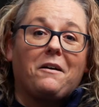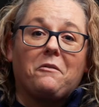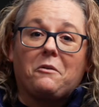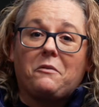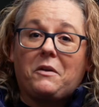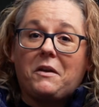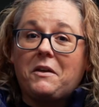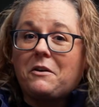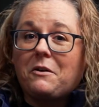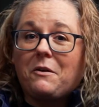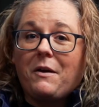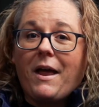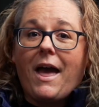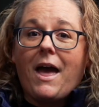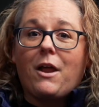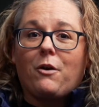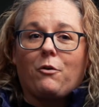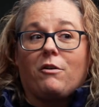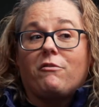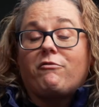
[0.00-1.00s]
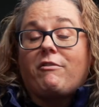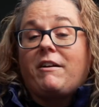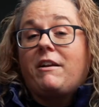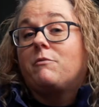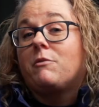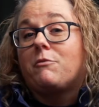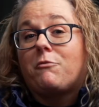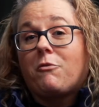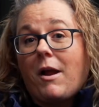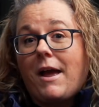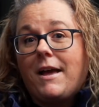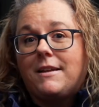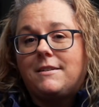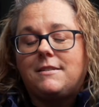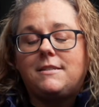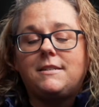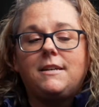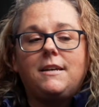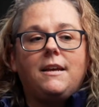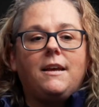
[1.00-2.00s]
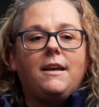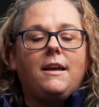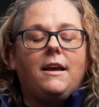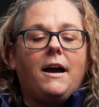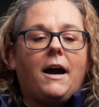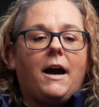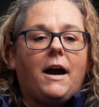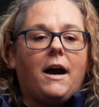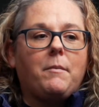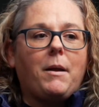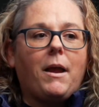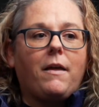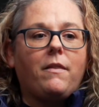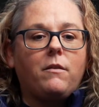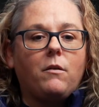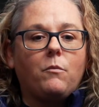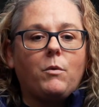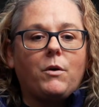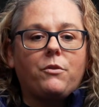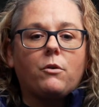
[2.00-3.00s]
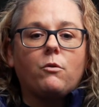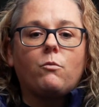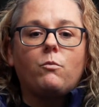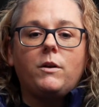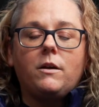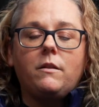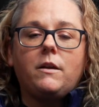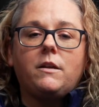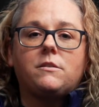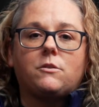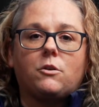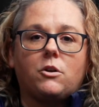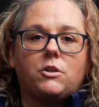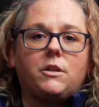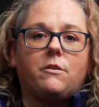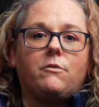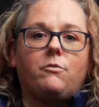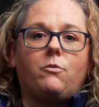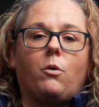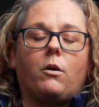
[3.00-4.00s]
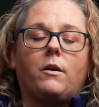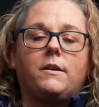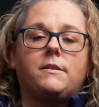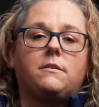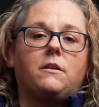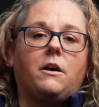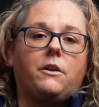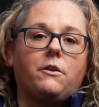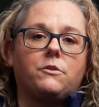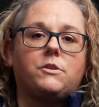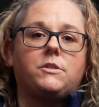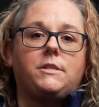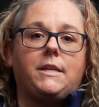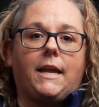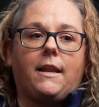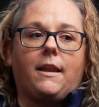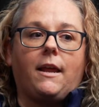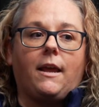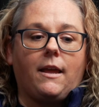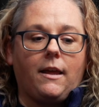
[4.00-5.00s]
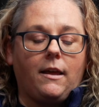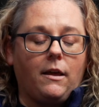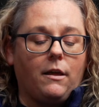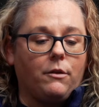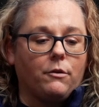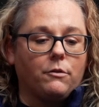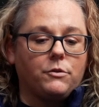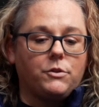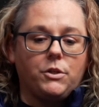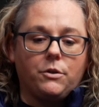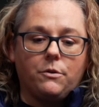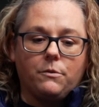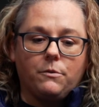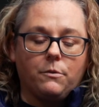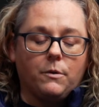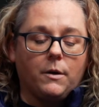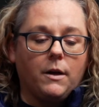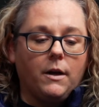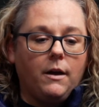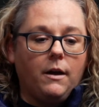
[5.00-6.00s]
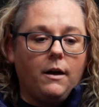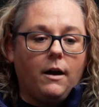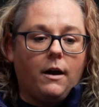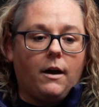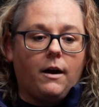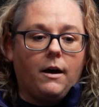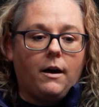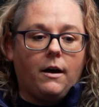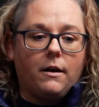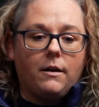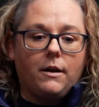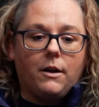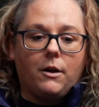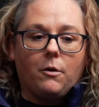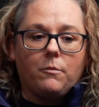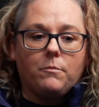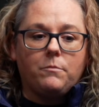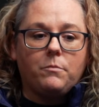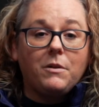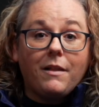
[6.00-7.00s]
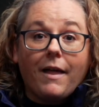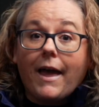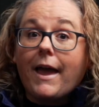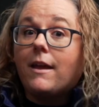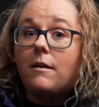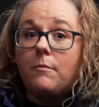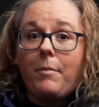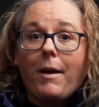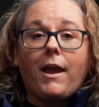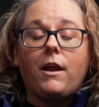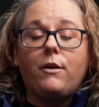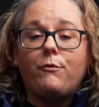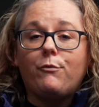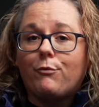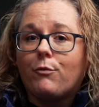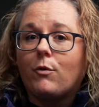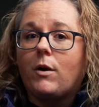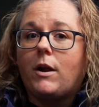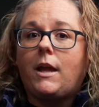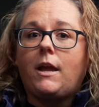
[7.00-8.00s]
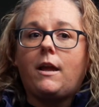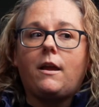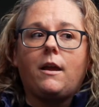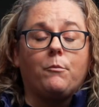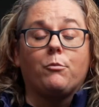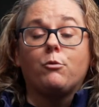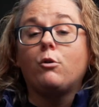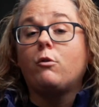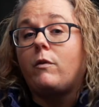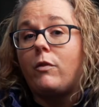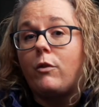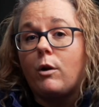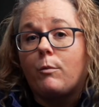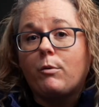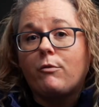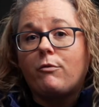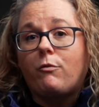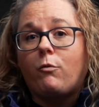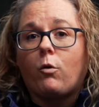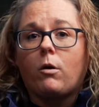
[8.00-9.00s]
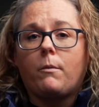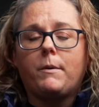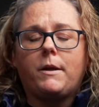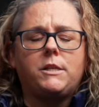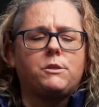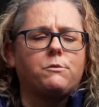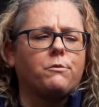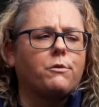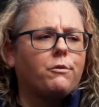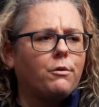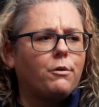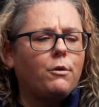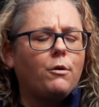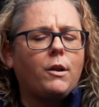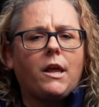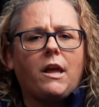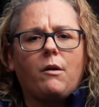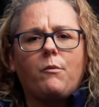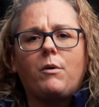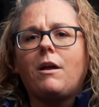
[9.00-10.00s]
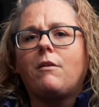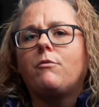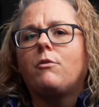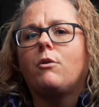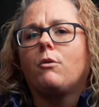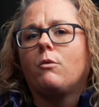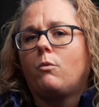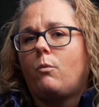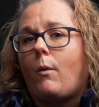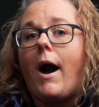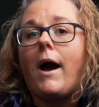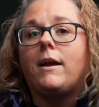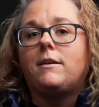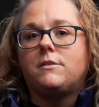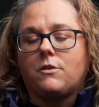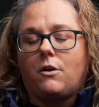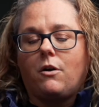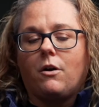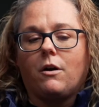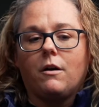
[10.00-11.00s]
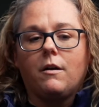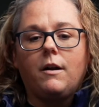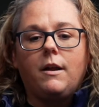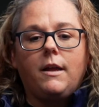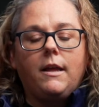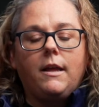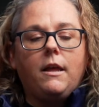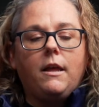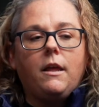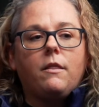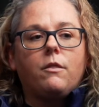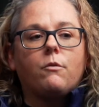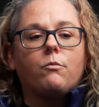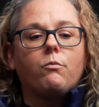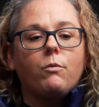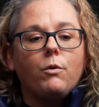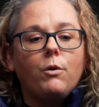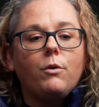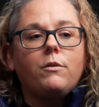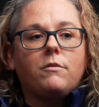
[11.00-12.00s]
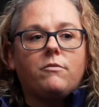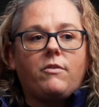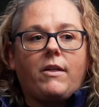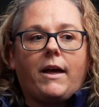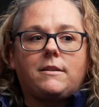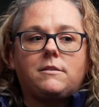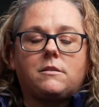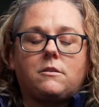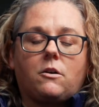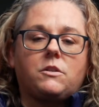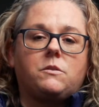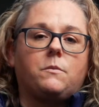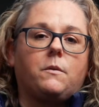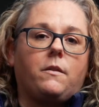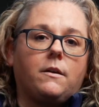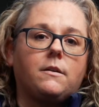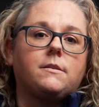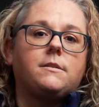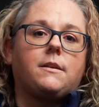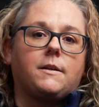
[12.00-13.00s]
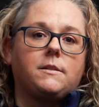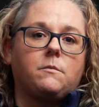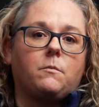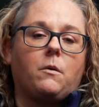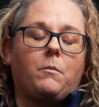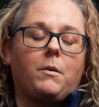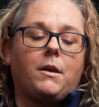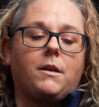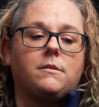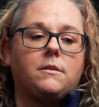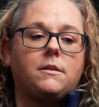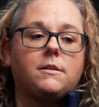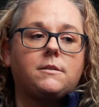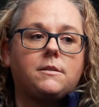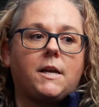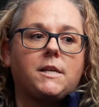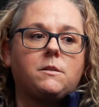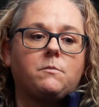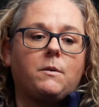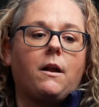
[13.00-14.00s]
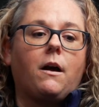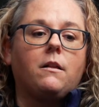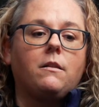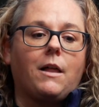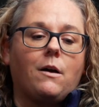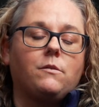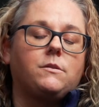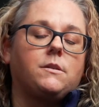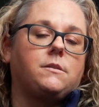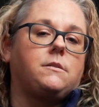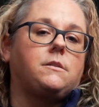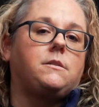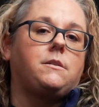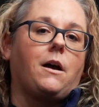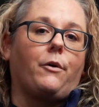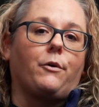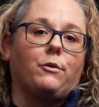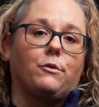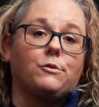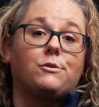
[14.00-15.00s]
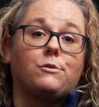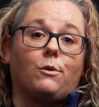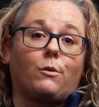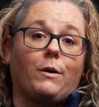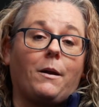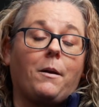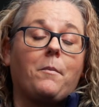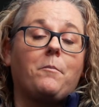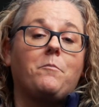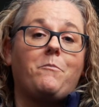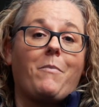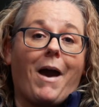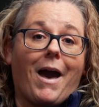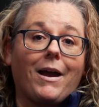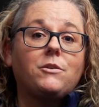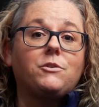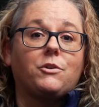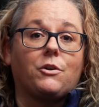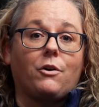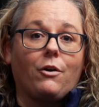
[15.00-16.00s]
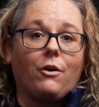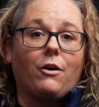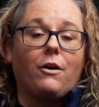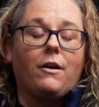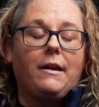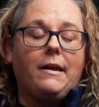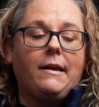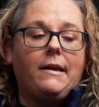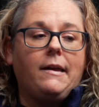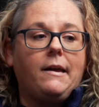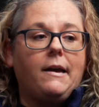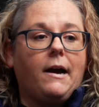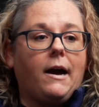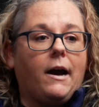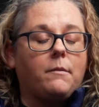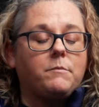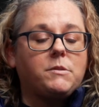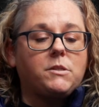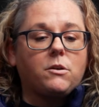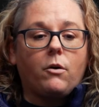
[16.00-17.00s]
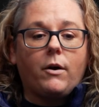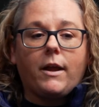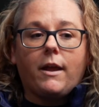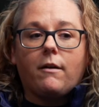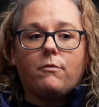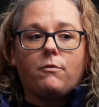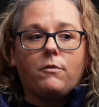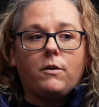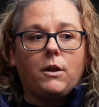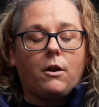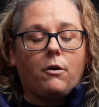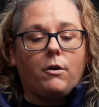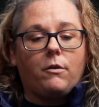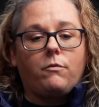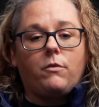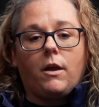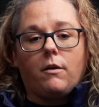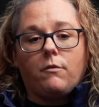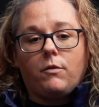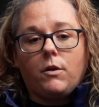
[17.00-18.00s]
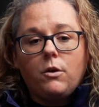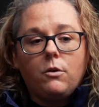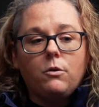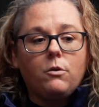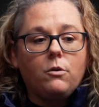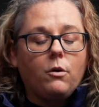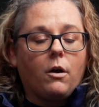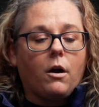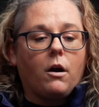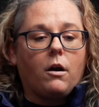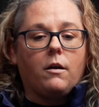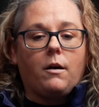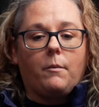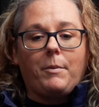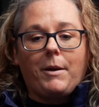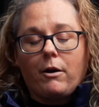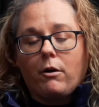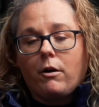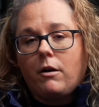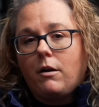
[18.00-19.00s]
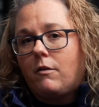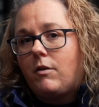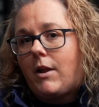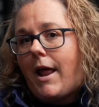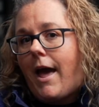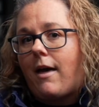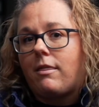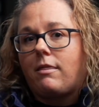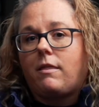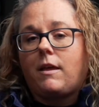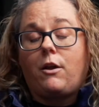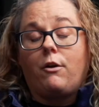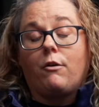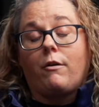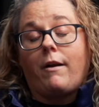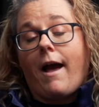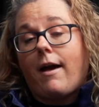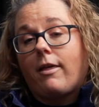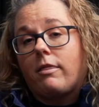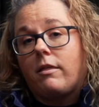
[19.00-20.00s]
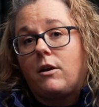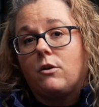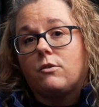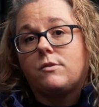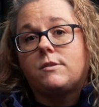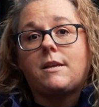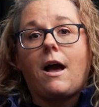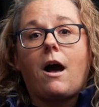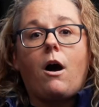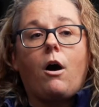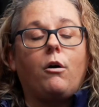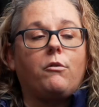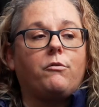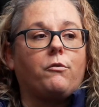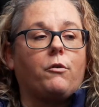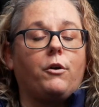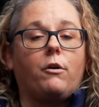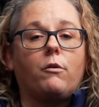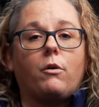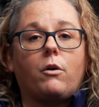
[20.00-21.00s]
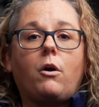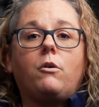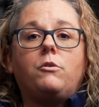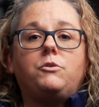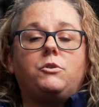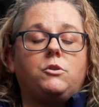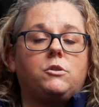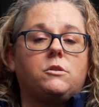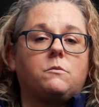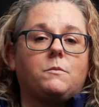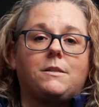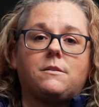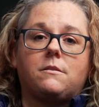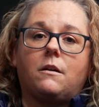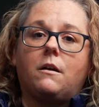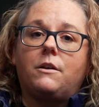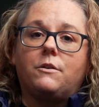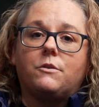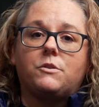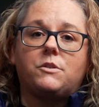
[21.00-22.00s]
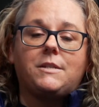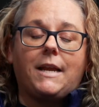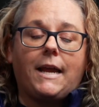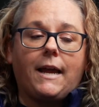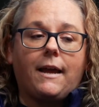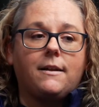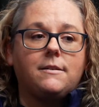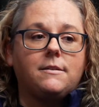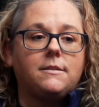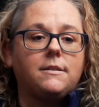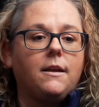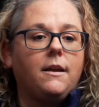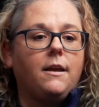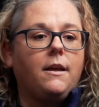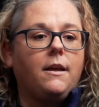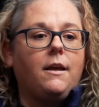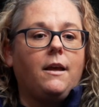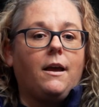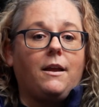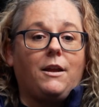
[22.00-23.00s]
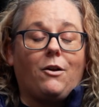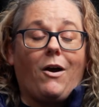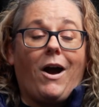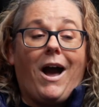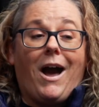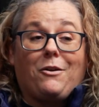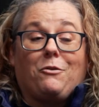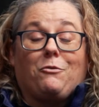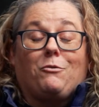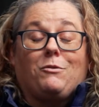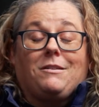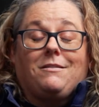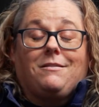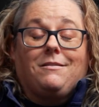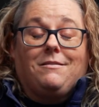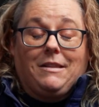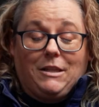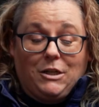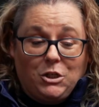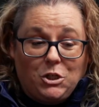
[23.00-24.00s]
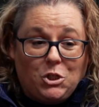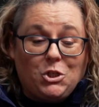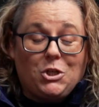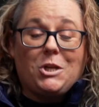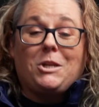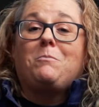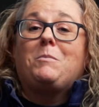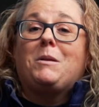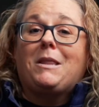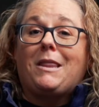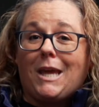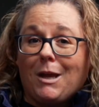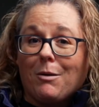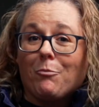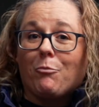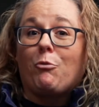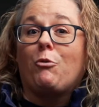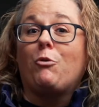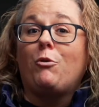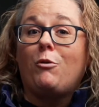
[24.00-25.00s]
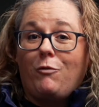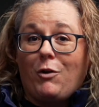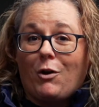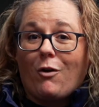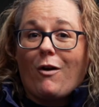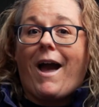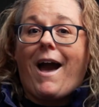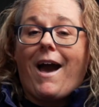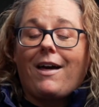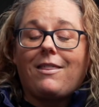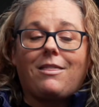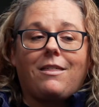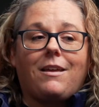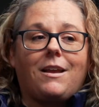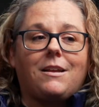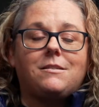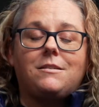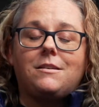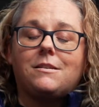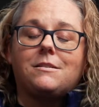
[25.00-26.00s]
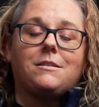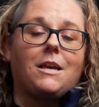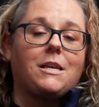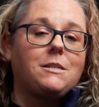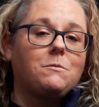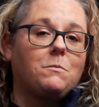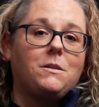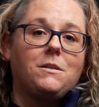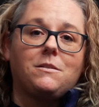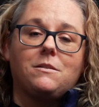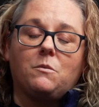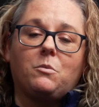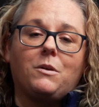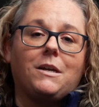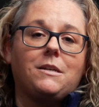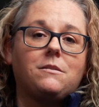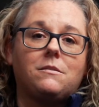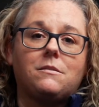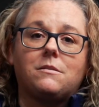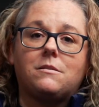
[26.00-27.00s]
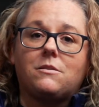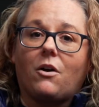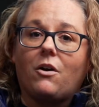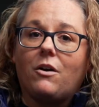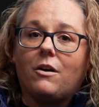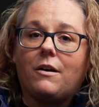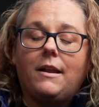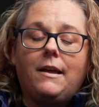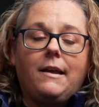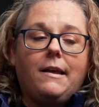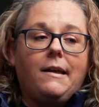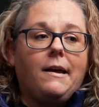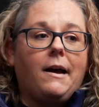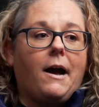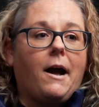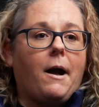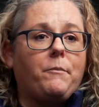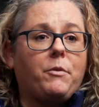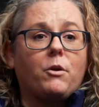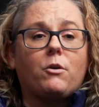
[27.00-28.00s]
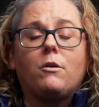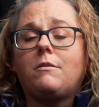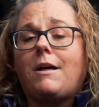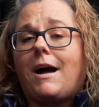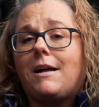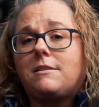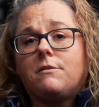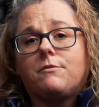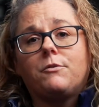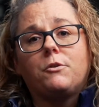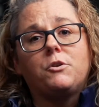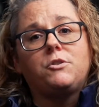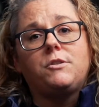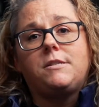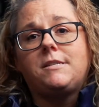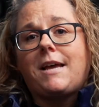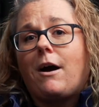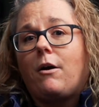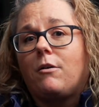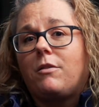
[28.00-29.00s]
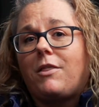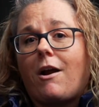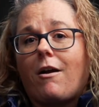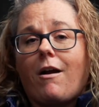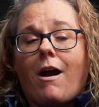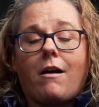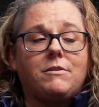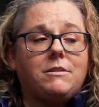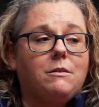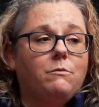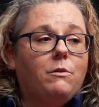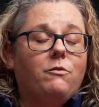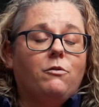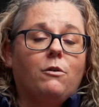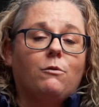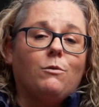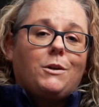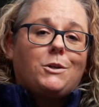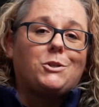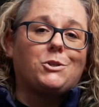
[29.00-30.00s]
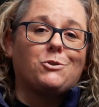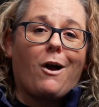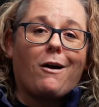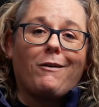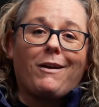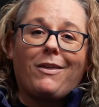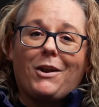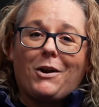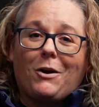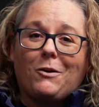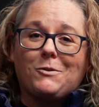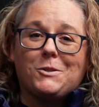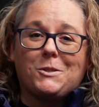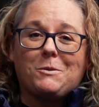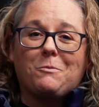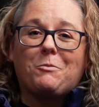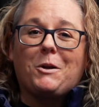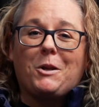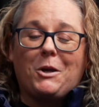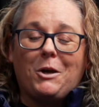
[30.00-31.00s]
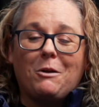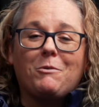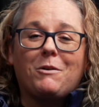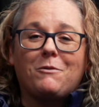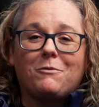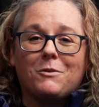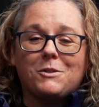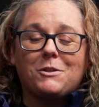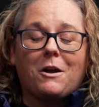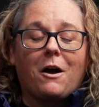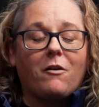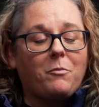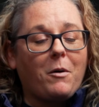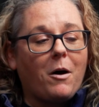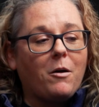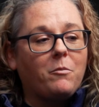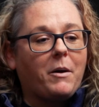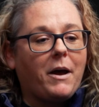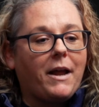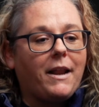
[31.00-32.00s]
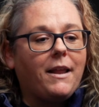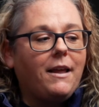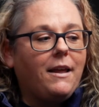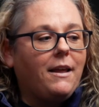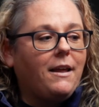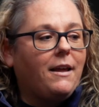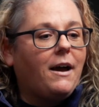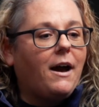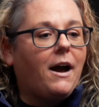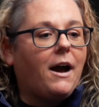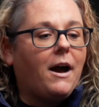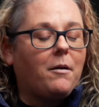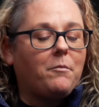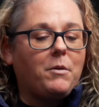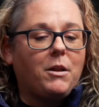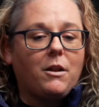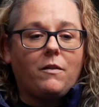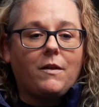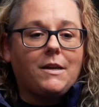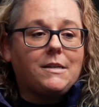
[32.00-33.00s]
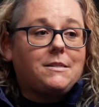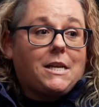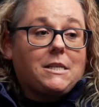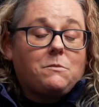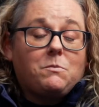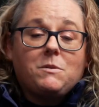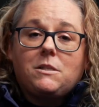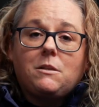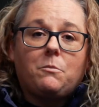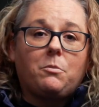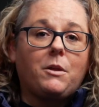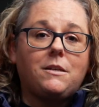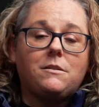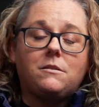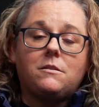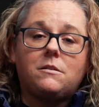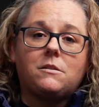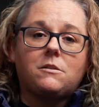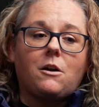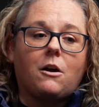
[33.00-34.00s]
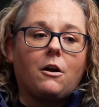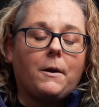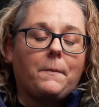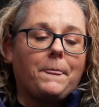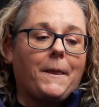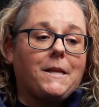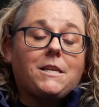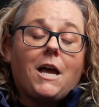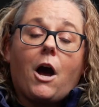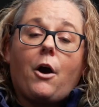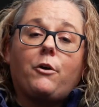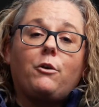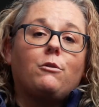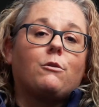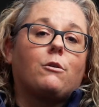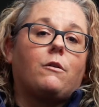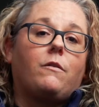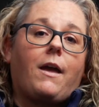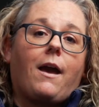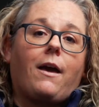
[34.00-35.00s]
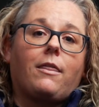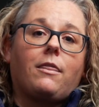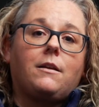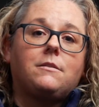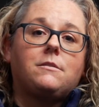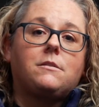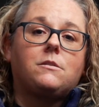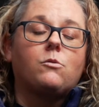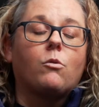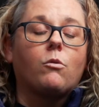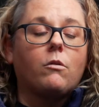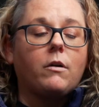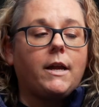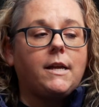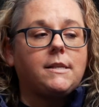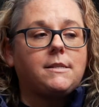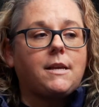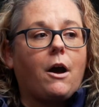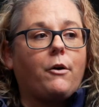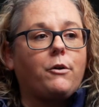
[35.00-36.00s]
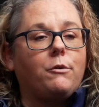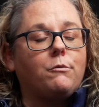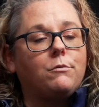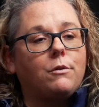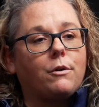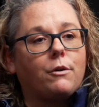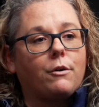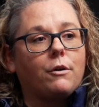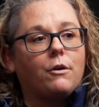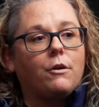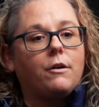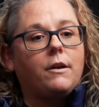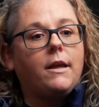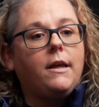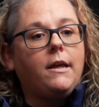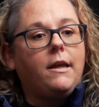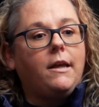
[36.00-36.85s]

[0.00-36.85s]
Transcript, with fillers: or the internet or a friend of a friend. Um, and what they're really searching for is an understanding either to, uh, you know, playing pain-free, improving their performance, recruiting, whatever her whys are. The root of that starts with the assessment because the assessment allows us to tell her story back to her. Um, so if, you know, if, if you are a parent of an athlete, you're an athlete yourself, or you're a coach who just wants to understand you know, how to legitimately improve your athletes, the assessment is the place to start. Um, there are lots of versions out there. Obviously, we feel really strongly that ours is a pretty good one for softball, but um, you know, the assessment's the place to start. It's how you learn the athlete's story. It's how you learn,